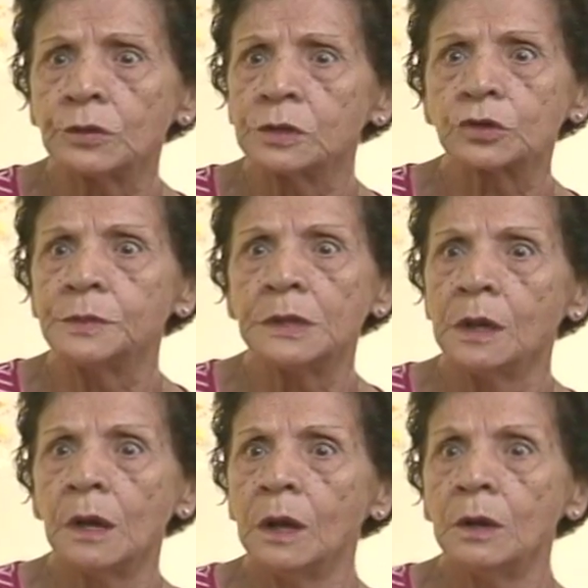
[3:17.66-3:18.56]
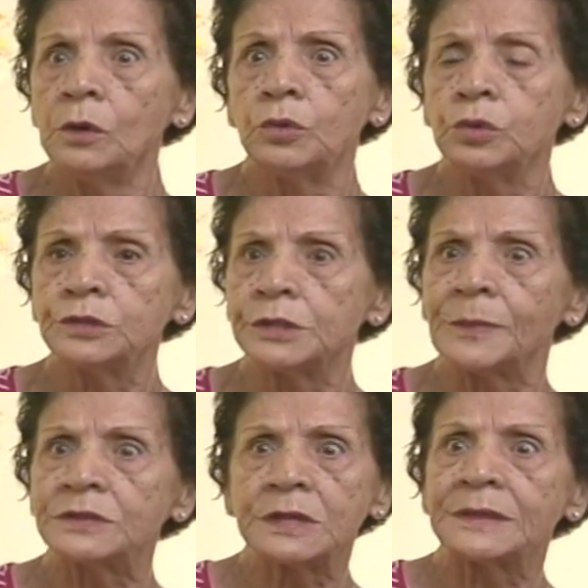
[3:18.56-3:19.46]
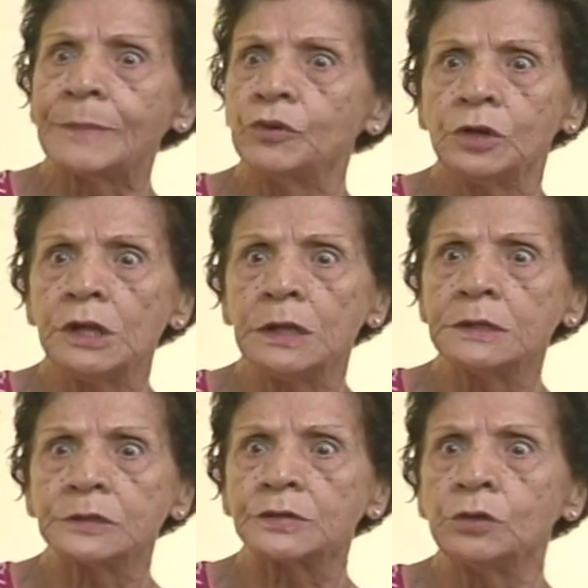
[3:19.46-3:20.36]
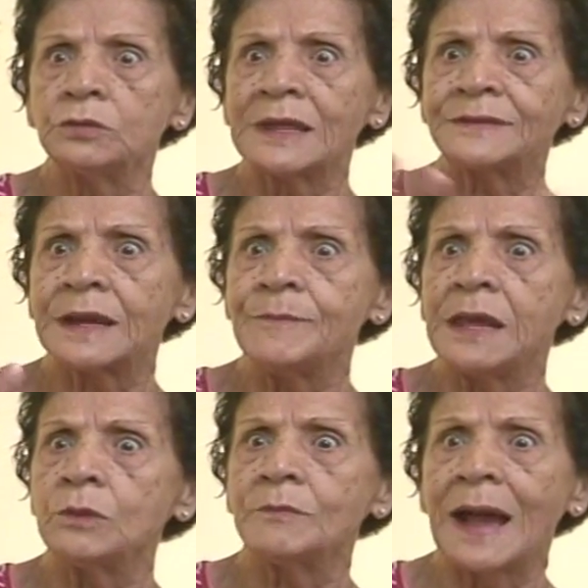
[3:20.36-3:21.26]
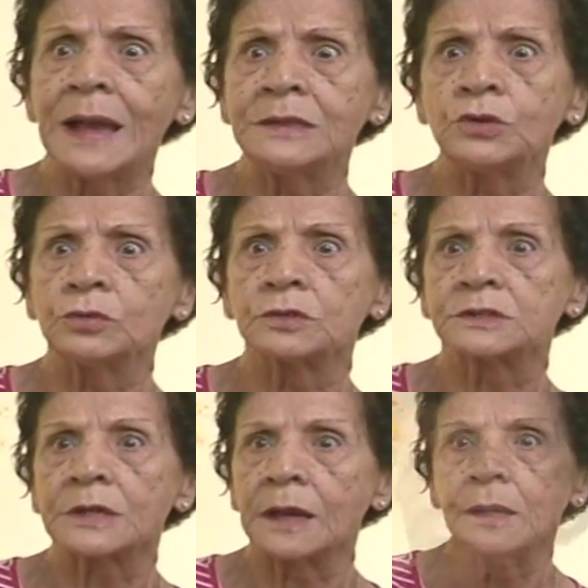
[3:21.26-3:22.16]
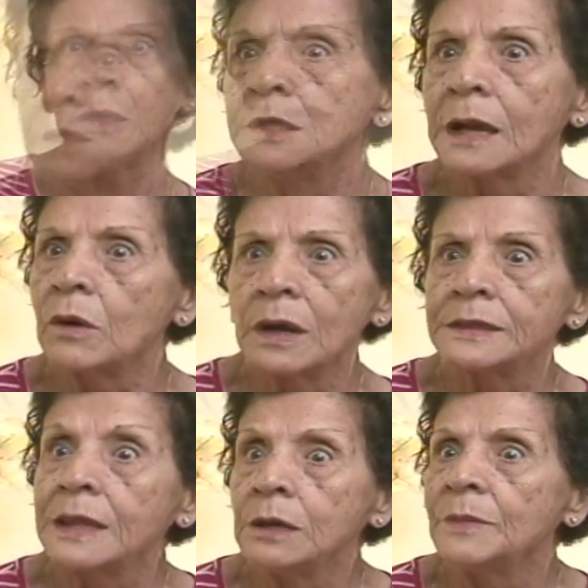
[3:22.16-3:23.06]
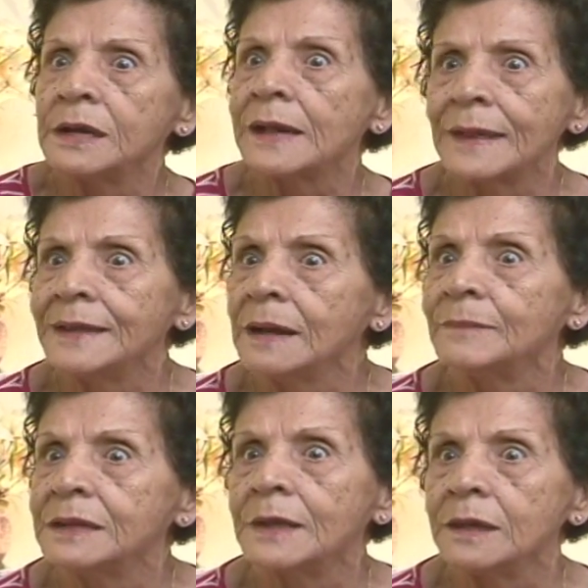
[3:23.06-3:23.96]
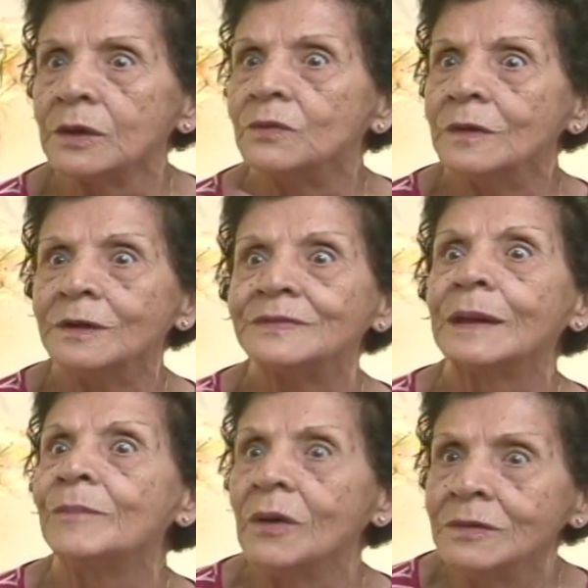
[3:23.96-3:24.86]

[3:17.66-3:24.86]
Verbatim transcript: sees me says, Lucia, you look so beautiful. You're not shaking anymore, Lucia. Now I even go to the supermarket, you